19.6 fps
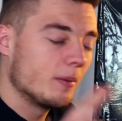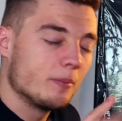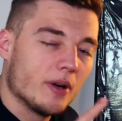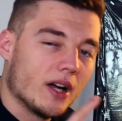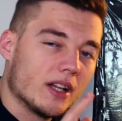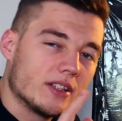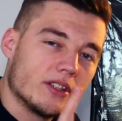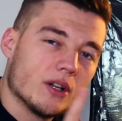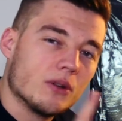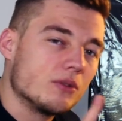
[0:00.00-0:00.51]

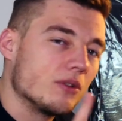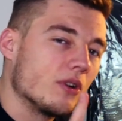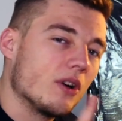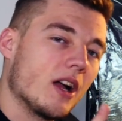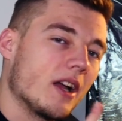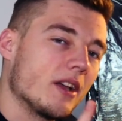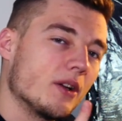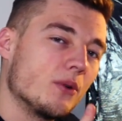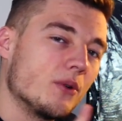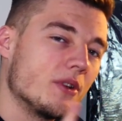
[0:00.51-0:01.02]
But
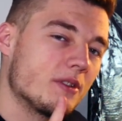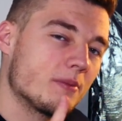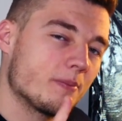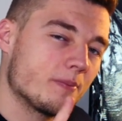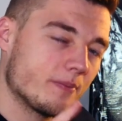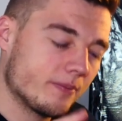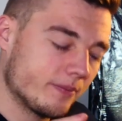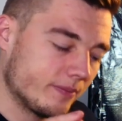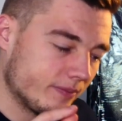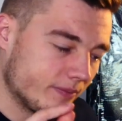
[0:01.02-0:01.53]
I always
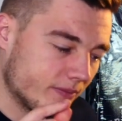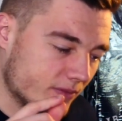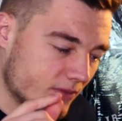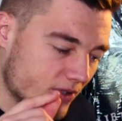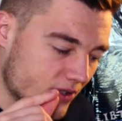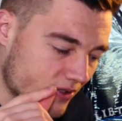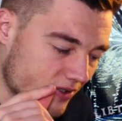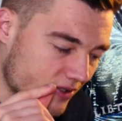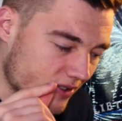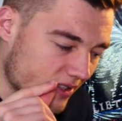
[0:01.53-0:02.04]

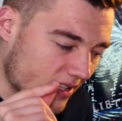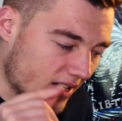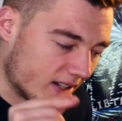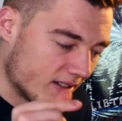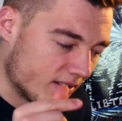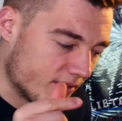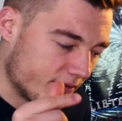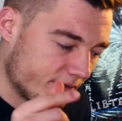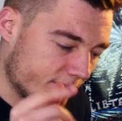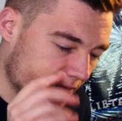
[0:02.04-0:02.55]

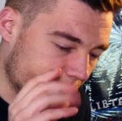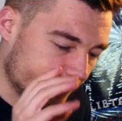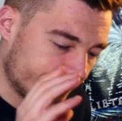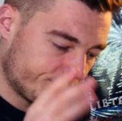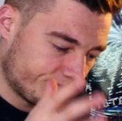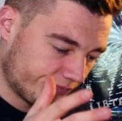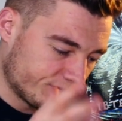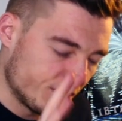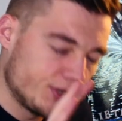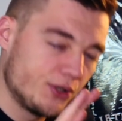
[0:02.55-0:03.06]
kind of
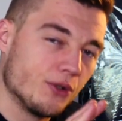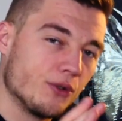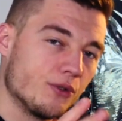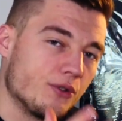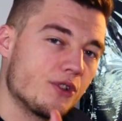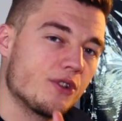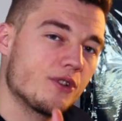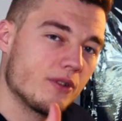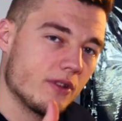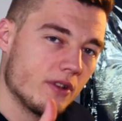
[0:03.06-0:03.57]

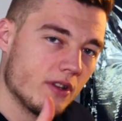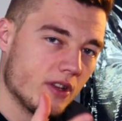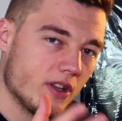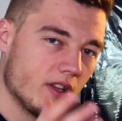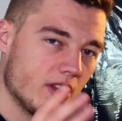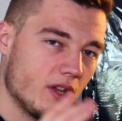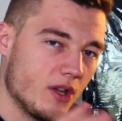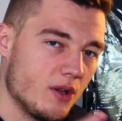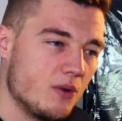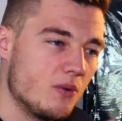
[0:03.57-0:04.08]
judge
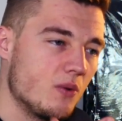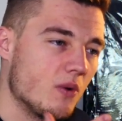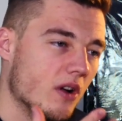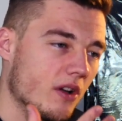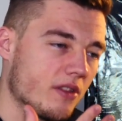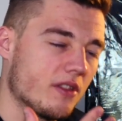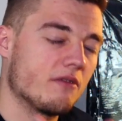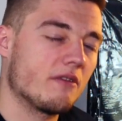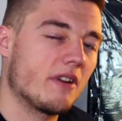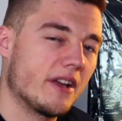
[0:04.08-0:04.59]
who
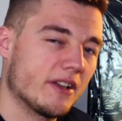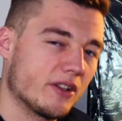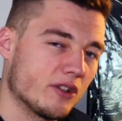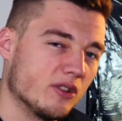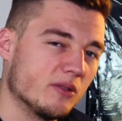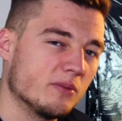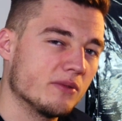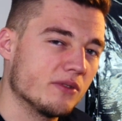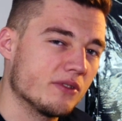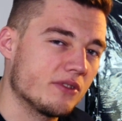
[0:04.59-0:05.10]
are the right
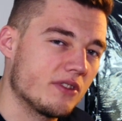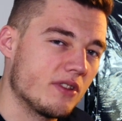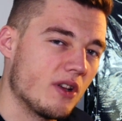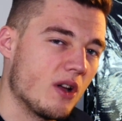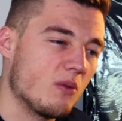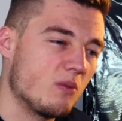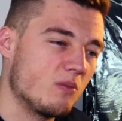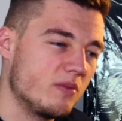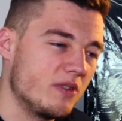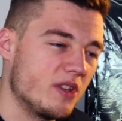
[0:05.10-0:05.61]
couples
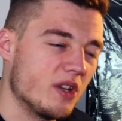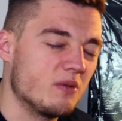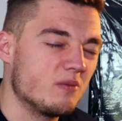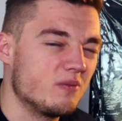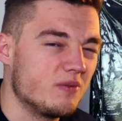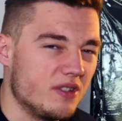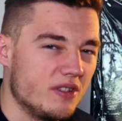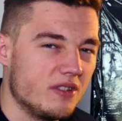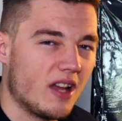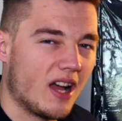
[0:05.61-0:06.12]
that
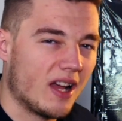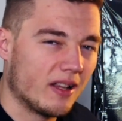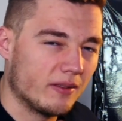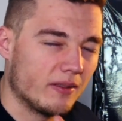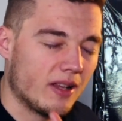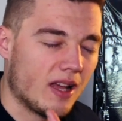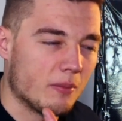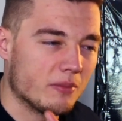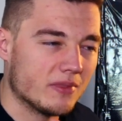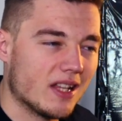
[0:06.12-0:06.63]

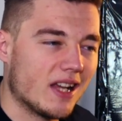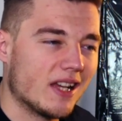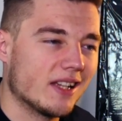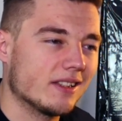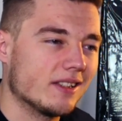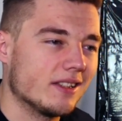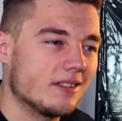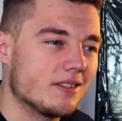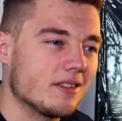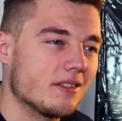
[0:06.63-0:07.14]
I'm
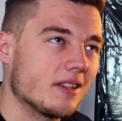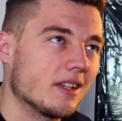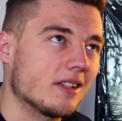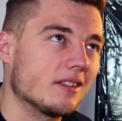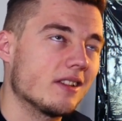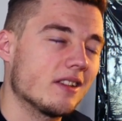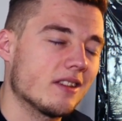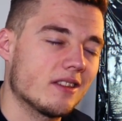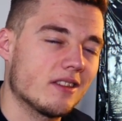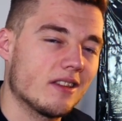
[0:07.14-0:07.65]
likely to
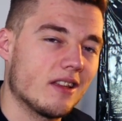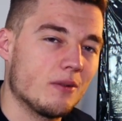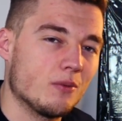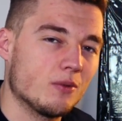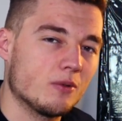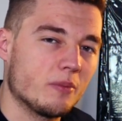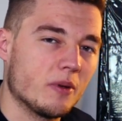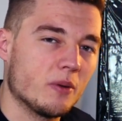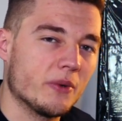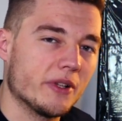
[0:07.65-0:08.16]
think that they
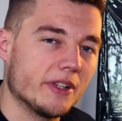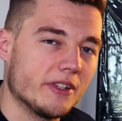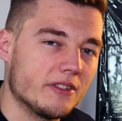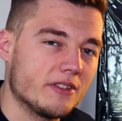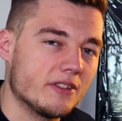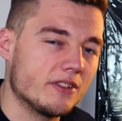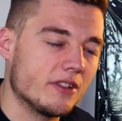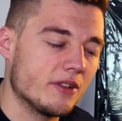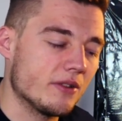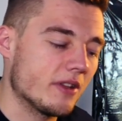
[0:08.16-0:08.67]
would be willing
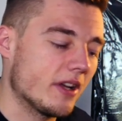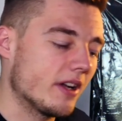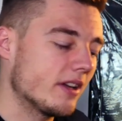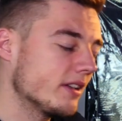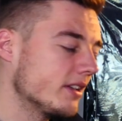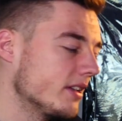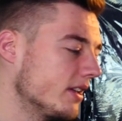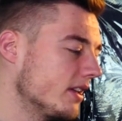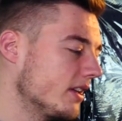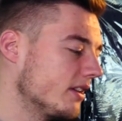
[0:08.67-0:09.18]
to do that.
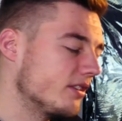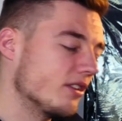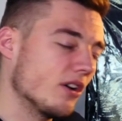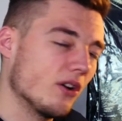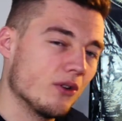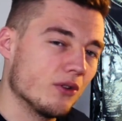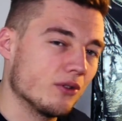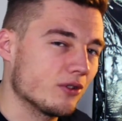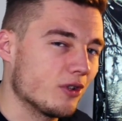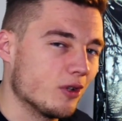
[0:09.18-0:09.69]

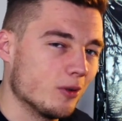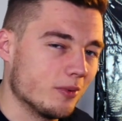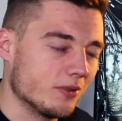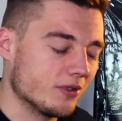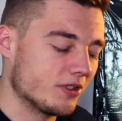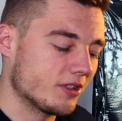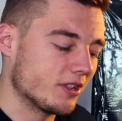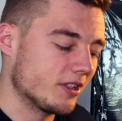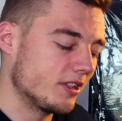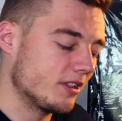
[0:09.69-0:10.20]
Not all
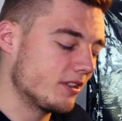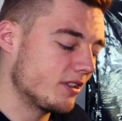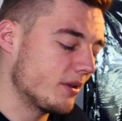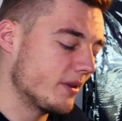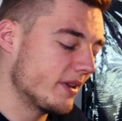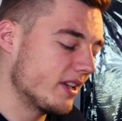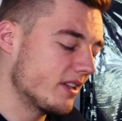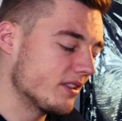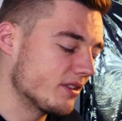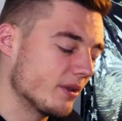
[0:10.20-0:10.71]
couples are going to
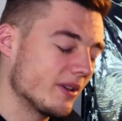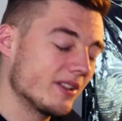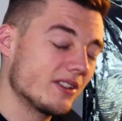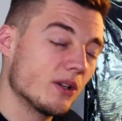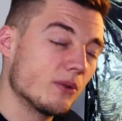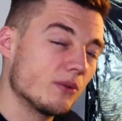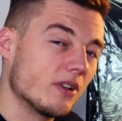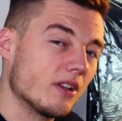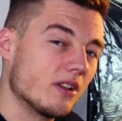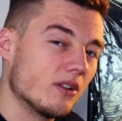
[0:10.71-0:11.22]
do it, so I
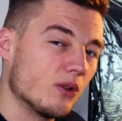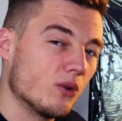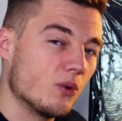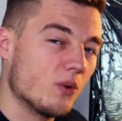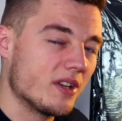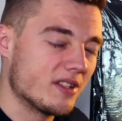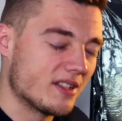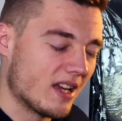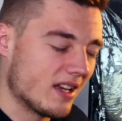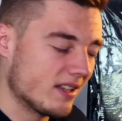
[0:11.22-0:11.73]
don't
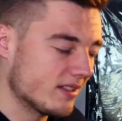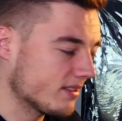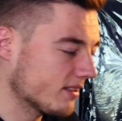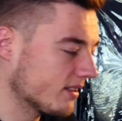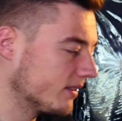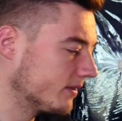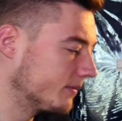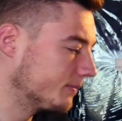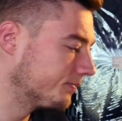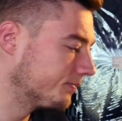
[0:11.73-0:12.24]
always ask.